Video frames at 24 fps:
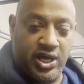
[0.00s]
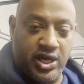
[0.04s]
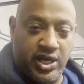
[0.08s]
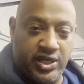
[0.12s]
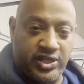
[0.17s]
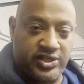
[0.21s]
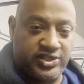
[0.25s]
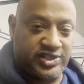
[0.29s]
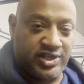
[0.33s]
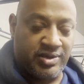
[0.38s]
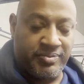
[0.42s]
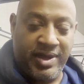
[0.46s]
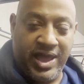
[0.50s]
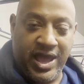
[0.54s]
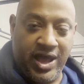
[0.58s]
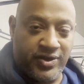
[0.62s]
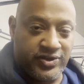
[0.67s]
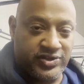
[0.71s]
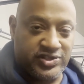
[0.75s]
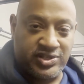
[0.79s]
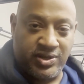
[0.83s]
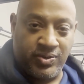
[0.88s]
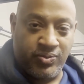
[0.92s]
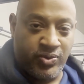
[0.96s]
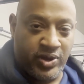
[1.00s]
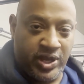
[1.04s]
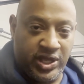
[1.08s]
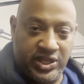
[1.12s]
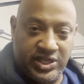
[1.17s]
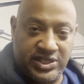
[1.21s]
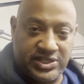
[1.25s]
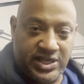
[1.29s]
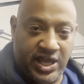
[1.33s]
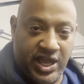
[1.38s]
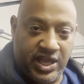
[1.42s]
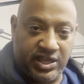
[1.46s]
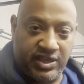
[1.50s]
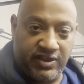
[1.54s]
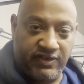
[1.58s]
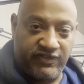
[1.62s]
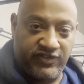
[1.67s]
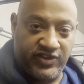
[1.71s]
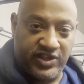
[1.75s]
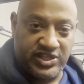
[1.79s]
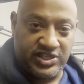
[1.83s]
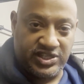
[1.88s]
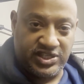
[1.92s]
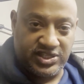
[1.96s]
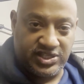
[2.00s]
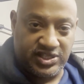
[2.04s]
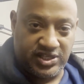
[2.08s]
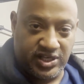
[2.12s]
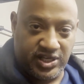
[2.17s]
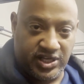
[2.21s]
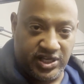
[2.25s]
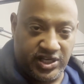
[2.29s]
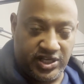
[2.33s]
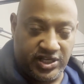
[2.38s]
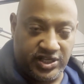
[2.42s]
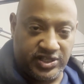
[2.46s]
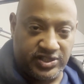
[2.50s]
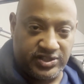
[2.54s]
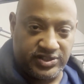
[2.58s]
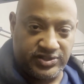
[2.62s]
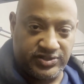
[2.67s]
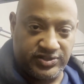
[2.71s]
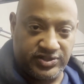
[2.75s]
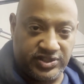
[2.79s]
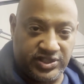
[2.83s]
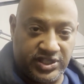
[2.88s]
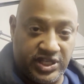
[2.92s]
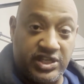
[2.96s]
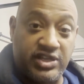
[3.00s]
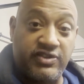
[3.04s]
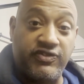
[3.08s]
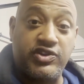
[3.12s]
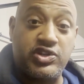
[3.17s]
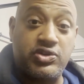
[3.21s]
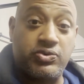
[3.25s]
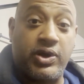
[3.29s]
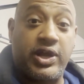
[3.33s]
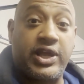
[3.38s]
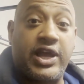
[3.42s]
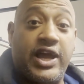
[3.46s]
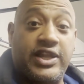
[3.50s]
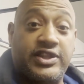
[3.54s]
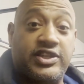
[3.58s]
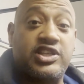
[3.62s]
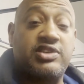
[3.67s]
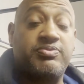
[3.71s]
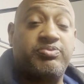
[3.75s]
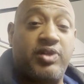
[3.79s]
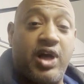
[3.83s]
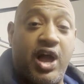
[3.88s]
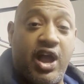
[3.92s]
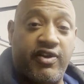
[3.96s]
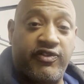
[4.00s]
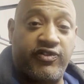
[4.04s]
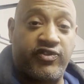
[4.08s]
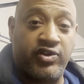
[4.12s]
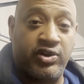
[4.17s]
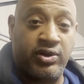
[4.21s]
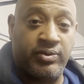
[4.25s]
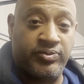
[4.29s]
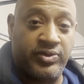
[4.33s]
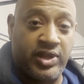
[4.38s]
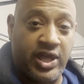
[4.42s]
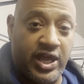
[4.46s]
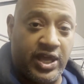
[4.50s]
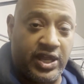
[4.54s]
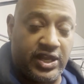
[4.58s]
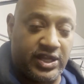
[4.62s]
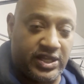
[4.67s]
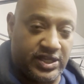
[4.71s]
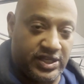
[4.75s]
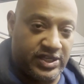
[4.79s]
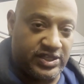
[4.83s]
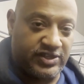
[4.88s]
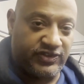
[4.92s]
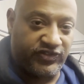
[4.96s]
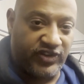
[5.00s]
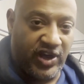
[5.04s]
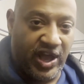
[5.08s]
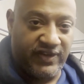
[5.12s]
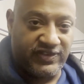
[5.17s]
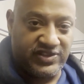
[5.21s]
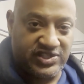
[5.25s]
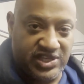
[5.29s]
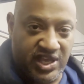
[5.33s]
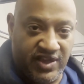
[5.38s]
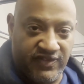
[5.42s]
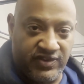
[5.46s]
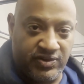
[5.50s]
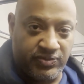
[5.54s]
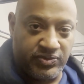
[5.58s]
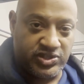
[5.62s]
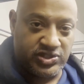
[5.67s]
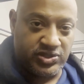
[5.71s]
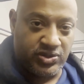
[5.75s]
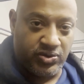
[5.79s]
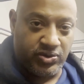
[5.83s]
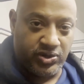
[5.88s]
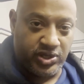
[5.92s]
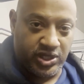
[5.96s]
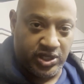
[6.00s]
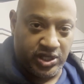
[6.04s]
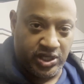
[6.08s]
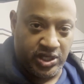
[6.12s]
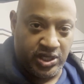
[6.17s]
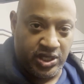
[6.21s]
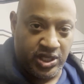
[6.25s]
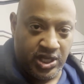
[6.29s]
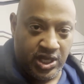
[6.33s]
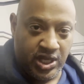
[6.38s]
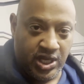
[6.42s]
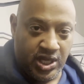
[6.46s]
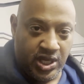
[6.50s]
somehow, some way, this guy convinced the individual I got this block from that his 5.7 was no good.